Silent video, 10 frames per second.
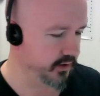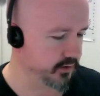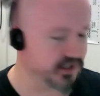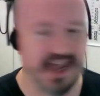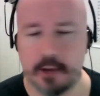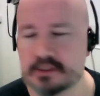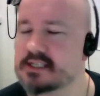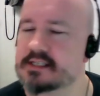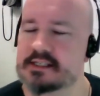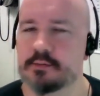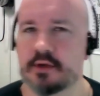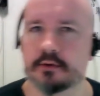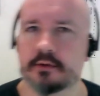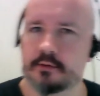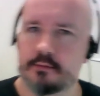sound system,
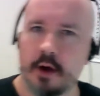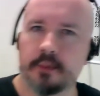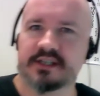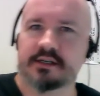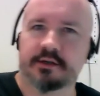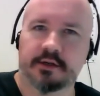your thermometer,